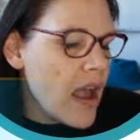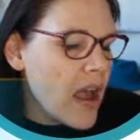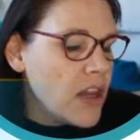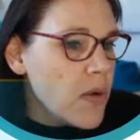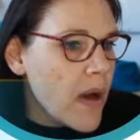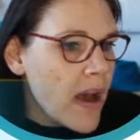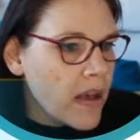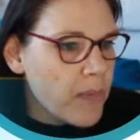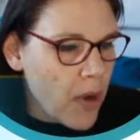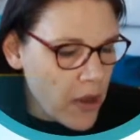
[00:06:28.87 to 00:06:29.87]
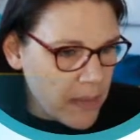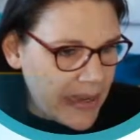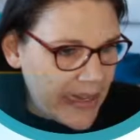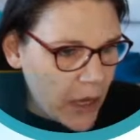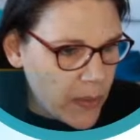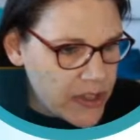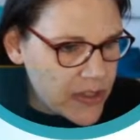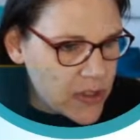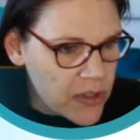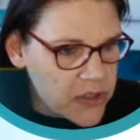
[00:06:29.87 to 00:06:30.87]
Lua programming language
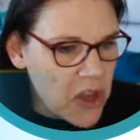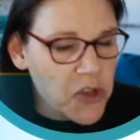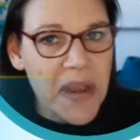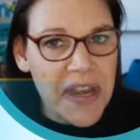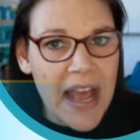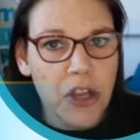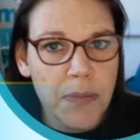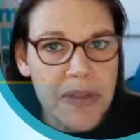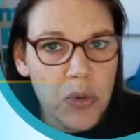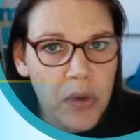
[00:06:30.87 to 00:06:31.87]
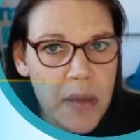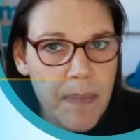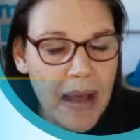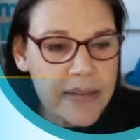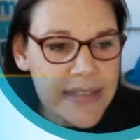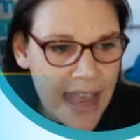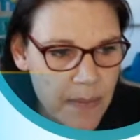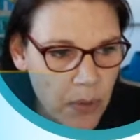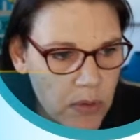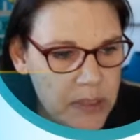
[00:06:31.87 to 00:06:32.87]
is concerned, we're now going to be talking about
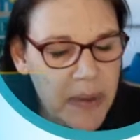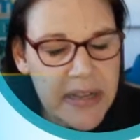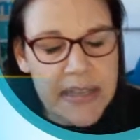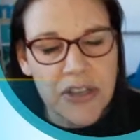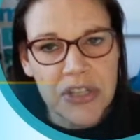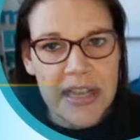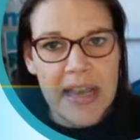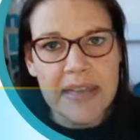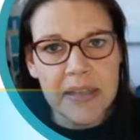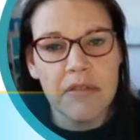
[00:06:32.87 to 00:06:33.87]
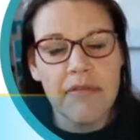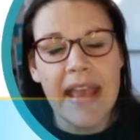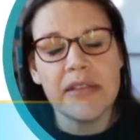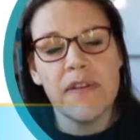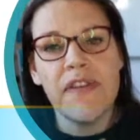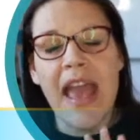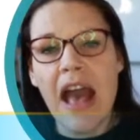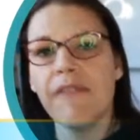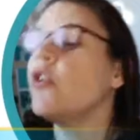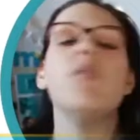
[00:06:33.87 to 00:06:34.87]
tables, but essentially is an array. So if you
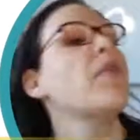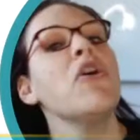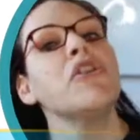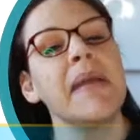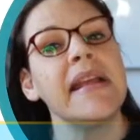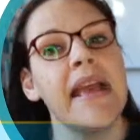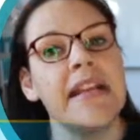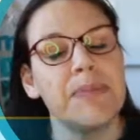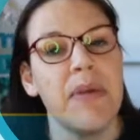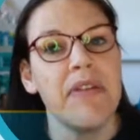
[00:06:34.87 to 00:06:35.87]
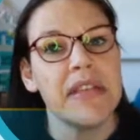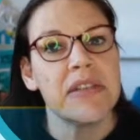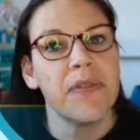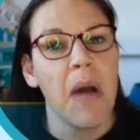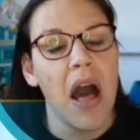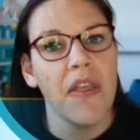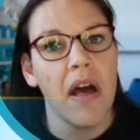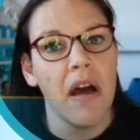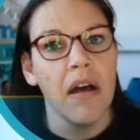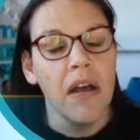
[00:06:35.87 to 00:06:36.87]
have got programming experience from
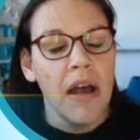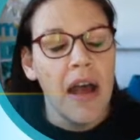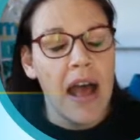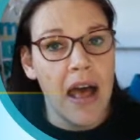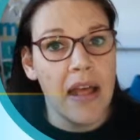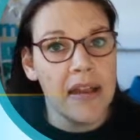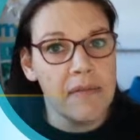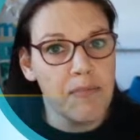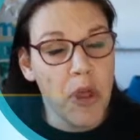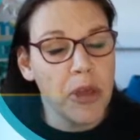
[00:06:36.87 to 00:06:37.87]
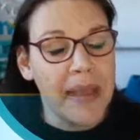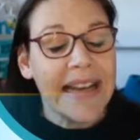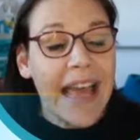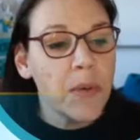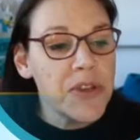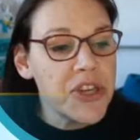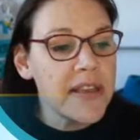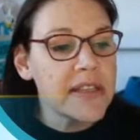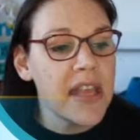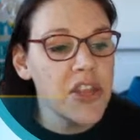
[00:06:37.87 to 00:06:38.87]
other programming
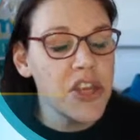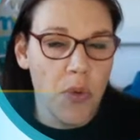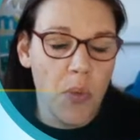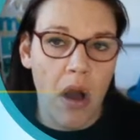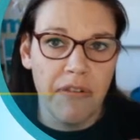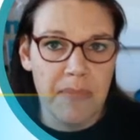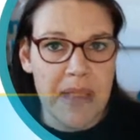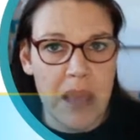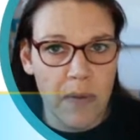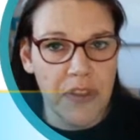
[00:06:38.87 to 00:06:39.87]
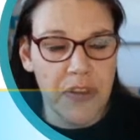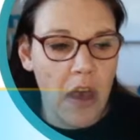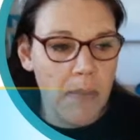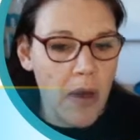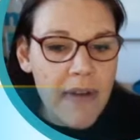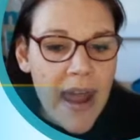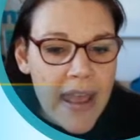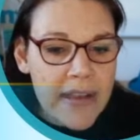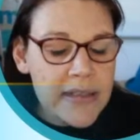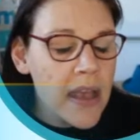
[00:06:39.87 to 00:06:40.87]
languages, then you are familiar with the term
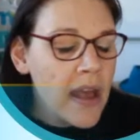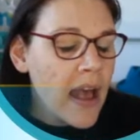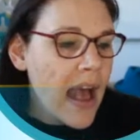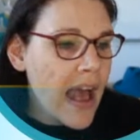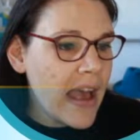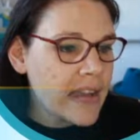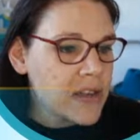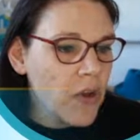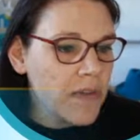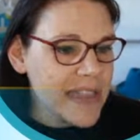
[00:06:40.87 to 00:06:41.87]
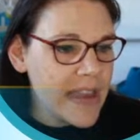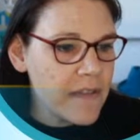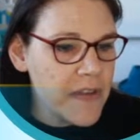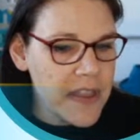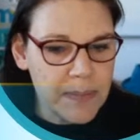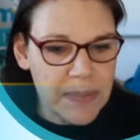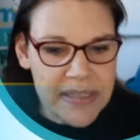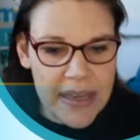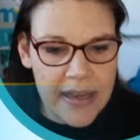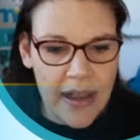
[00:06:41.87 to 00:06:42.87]
arrays. And obviously for this
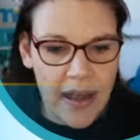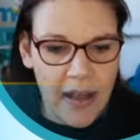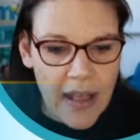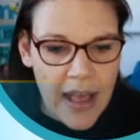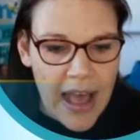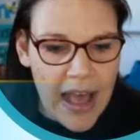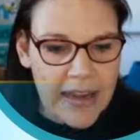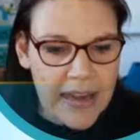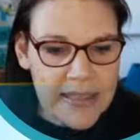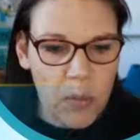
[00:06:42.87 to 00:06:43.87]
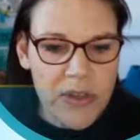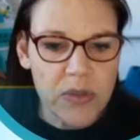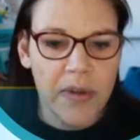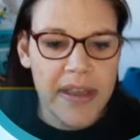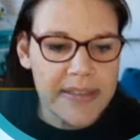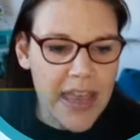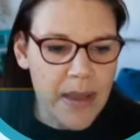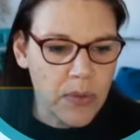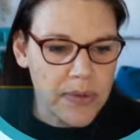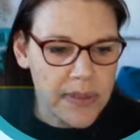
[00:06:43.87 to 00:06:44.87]
particular lesson, we're talking
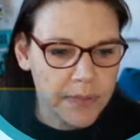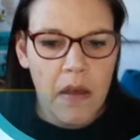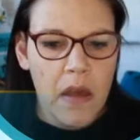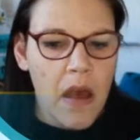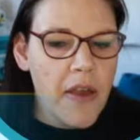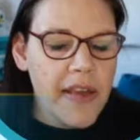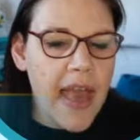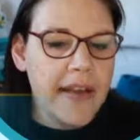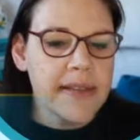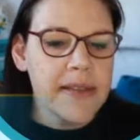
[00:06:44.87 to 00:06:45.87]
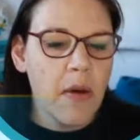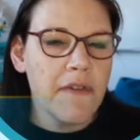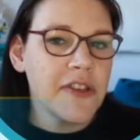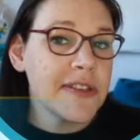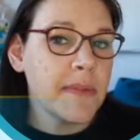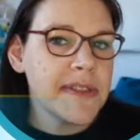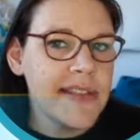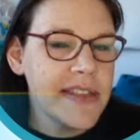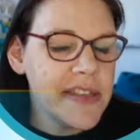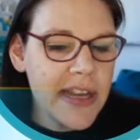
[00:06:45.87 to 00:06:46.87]
tables. Okay, so I've just
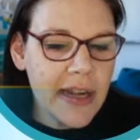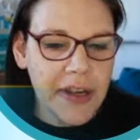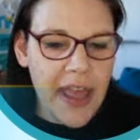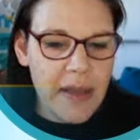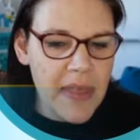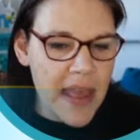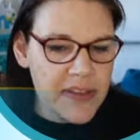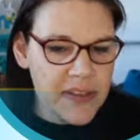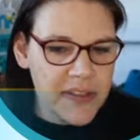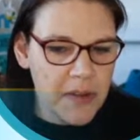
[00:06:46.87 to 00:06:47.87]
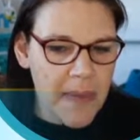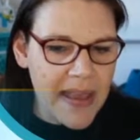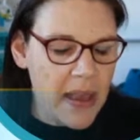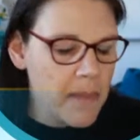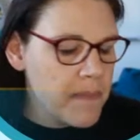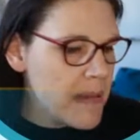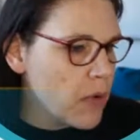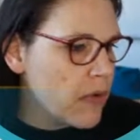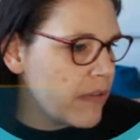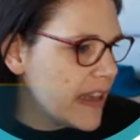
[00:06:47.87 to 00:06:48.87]
updated the little name there just to make it a bit
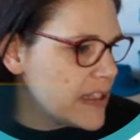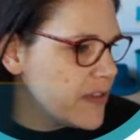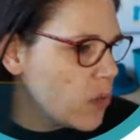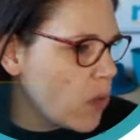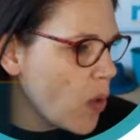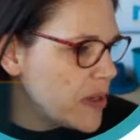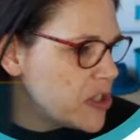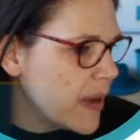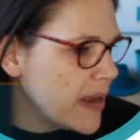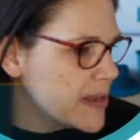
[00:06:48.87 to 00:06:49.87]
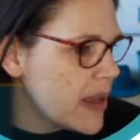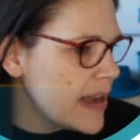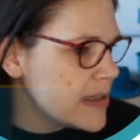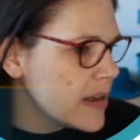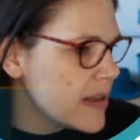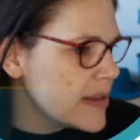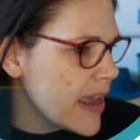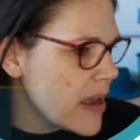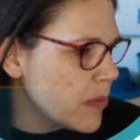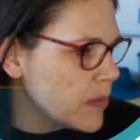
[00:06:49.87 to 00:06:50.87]
more reflective of what we're doing. So let's look at the
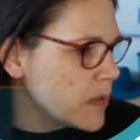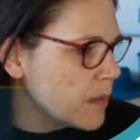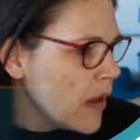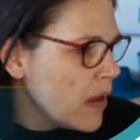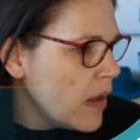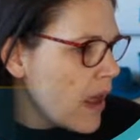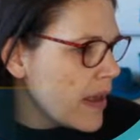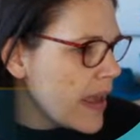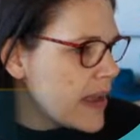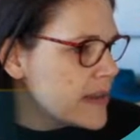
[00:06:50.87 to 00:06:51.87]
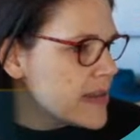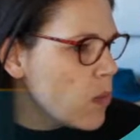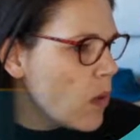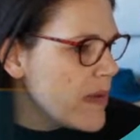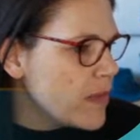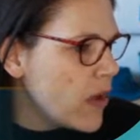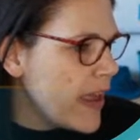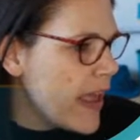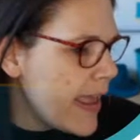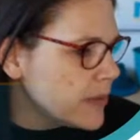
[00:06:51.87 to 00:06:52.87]
tables. Okay, so what we've got
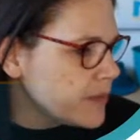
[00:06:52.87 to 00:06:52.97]
here